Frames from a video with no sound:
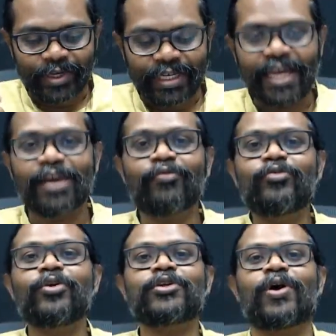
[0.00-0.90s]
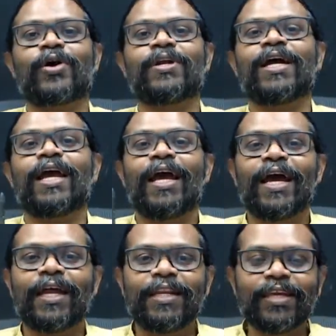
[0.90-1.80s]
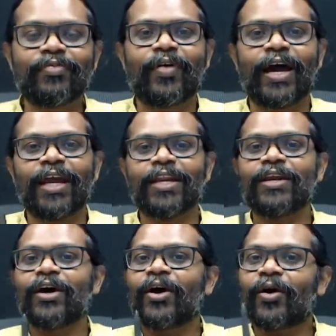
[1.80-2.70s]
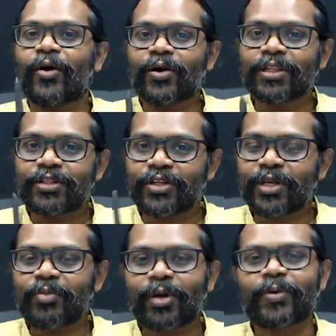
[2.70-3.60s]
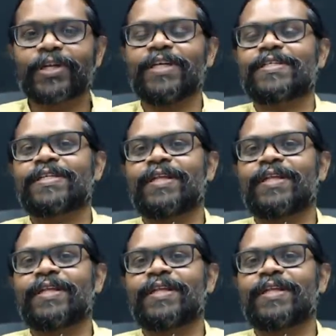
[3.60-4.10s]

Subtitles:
take a photon and define all the three properties.